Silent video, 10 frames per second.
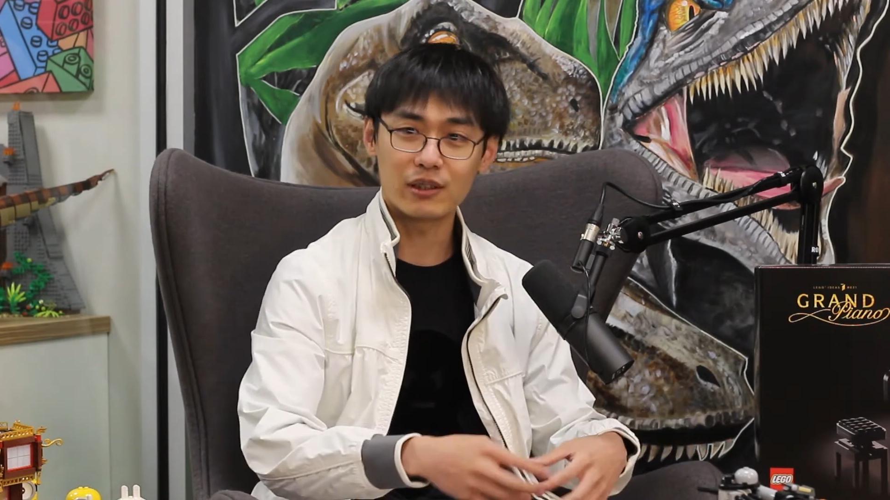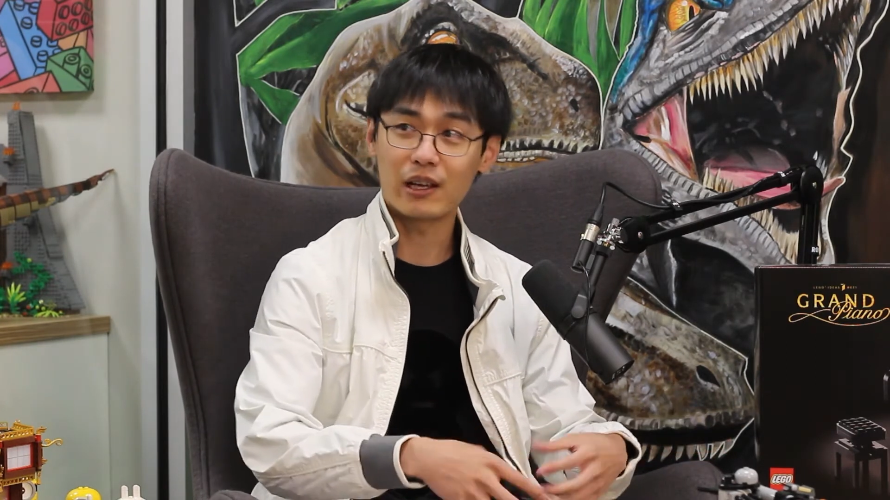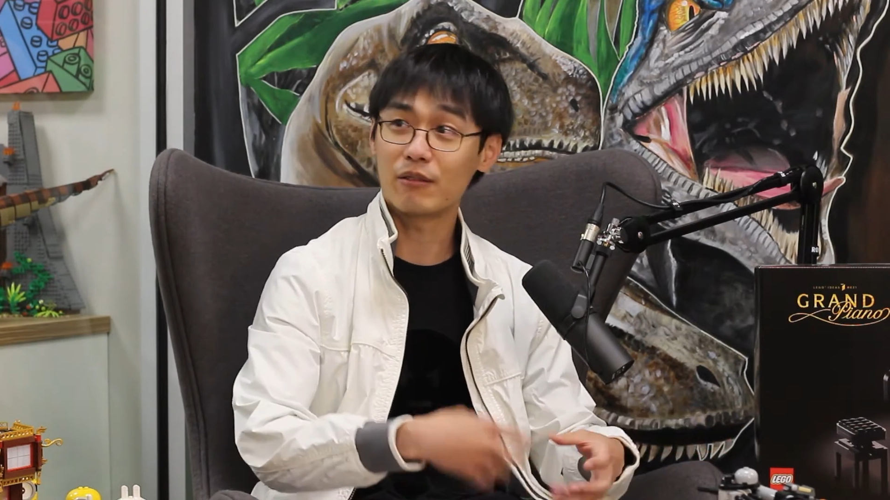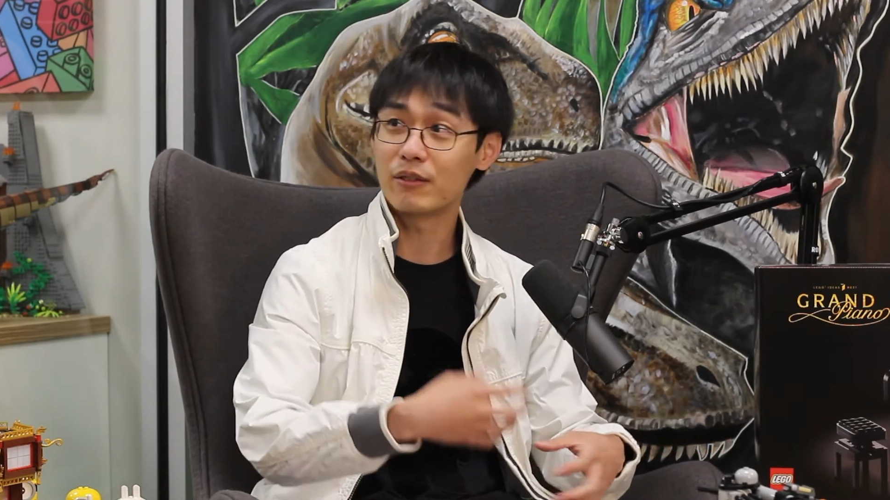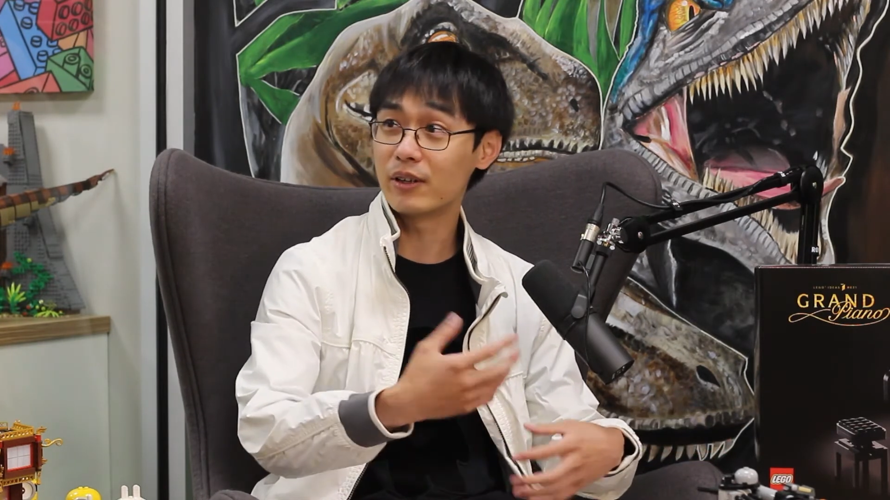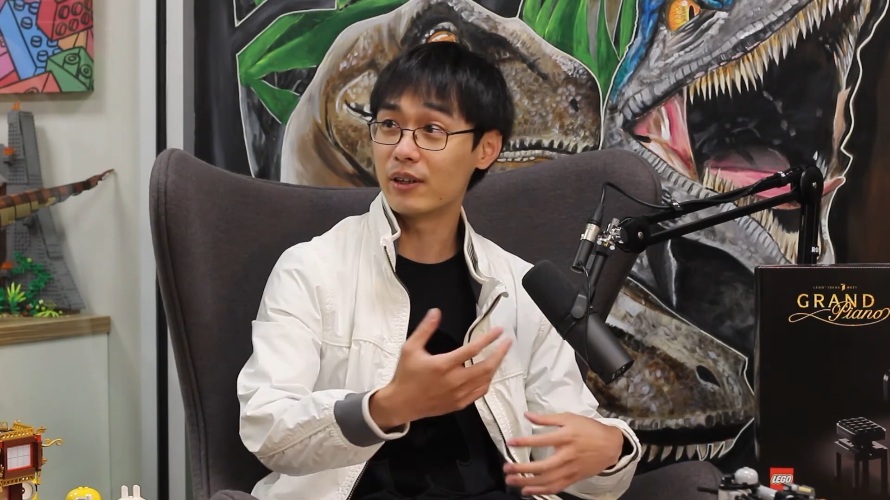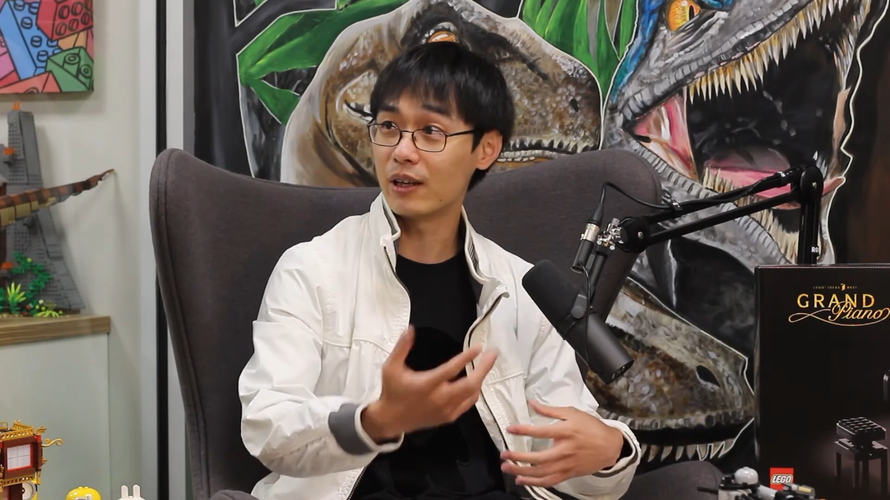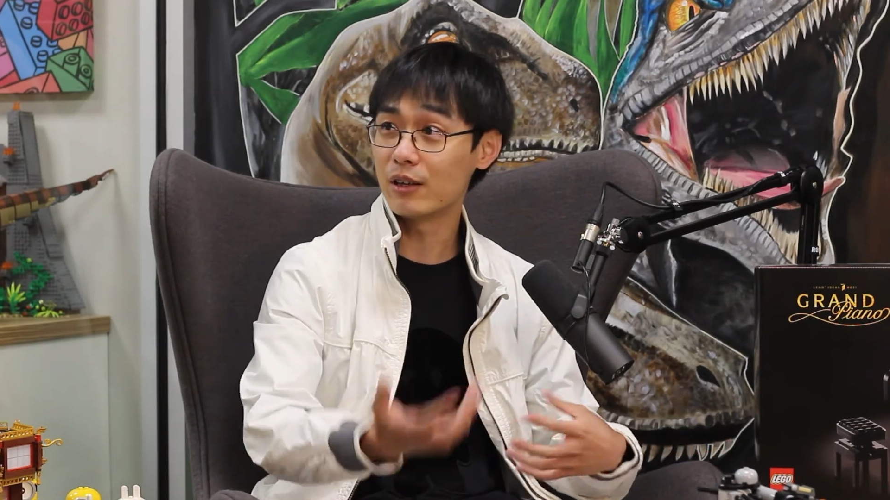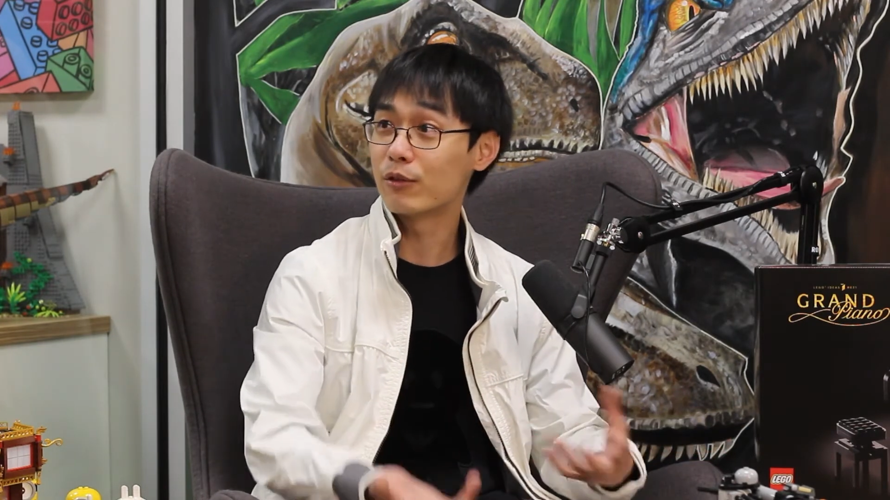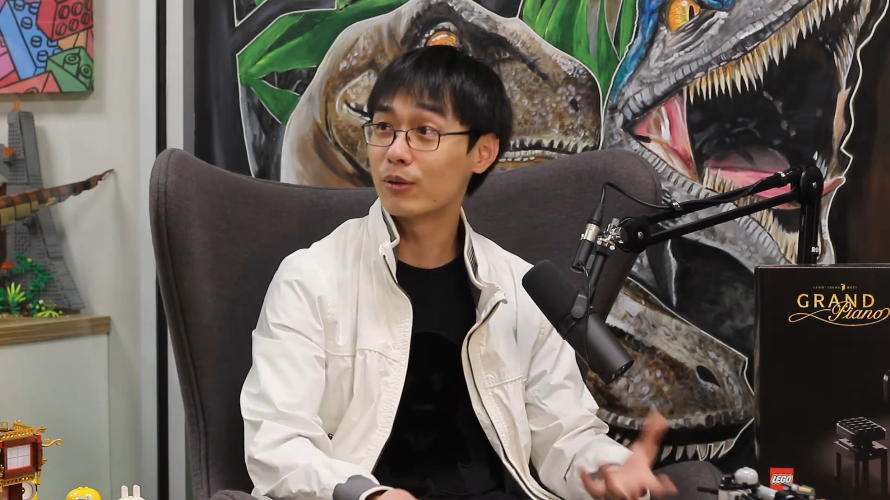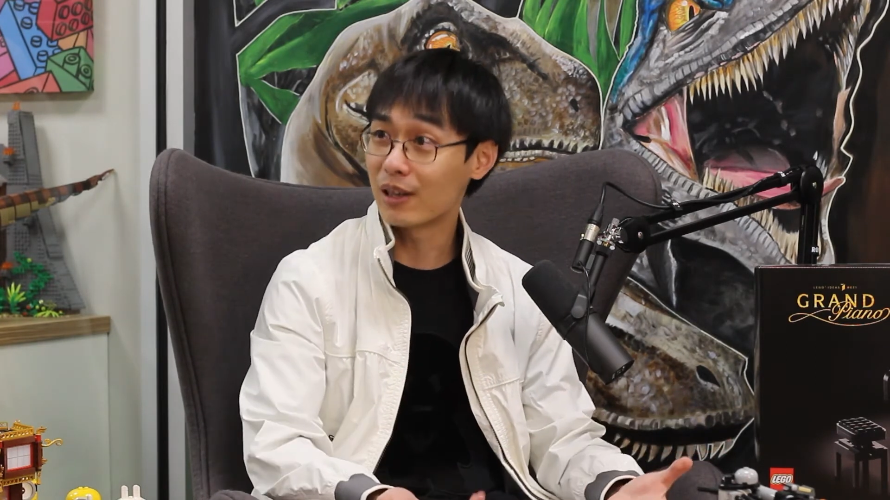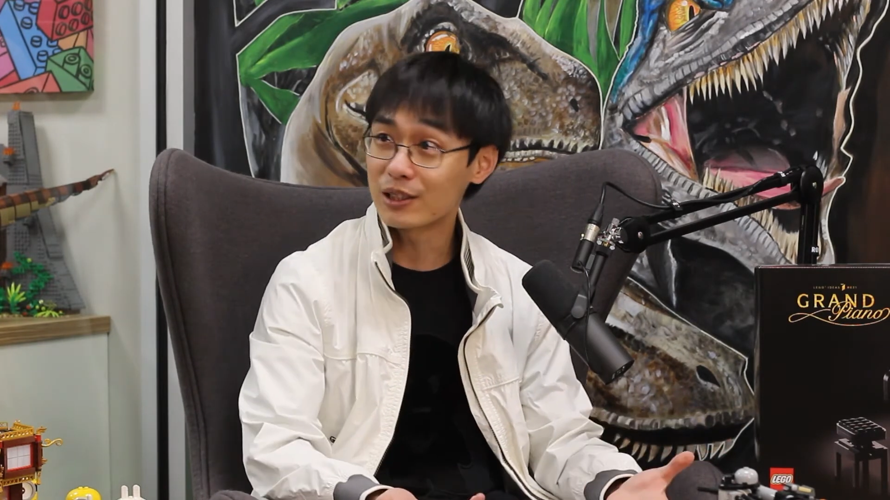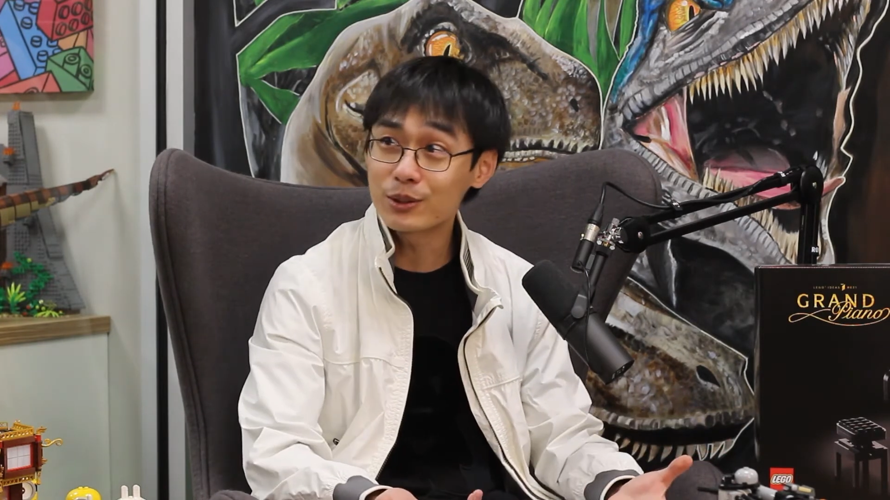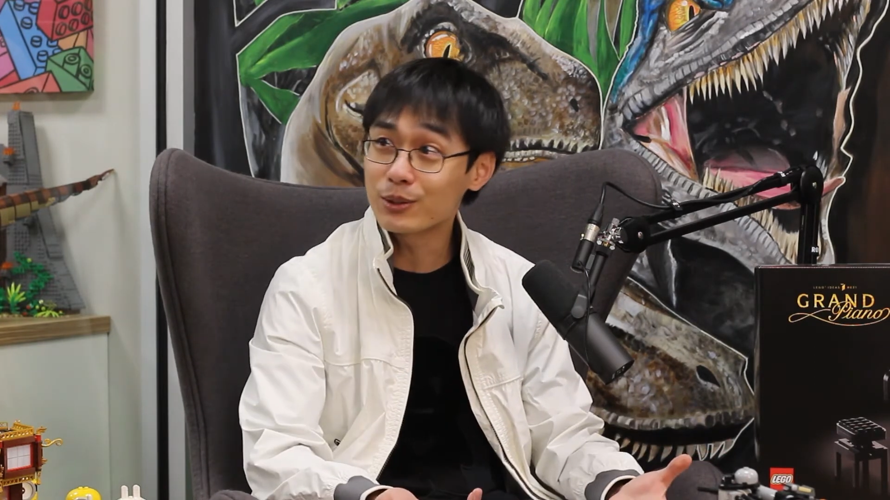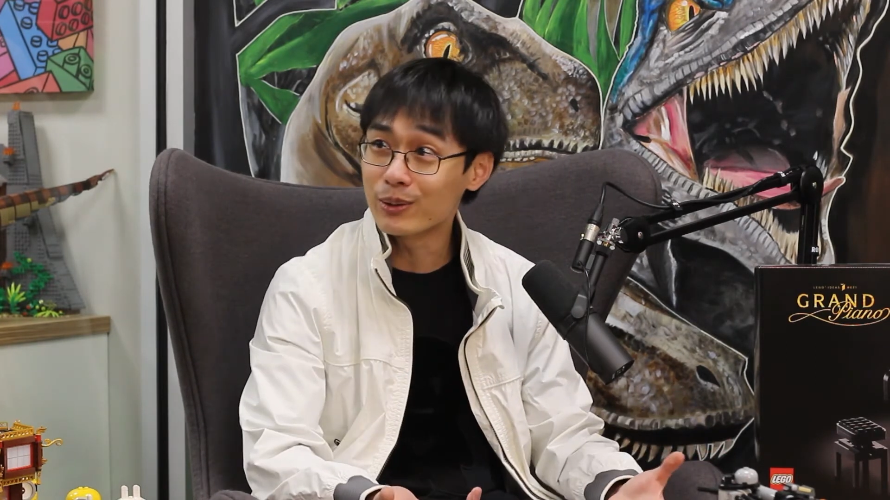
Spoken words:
However, A4 likes to do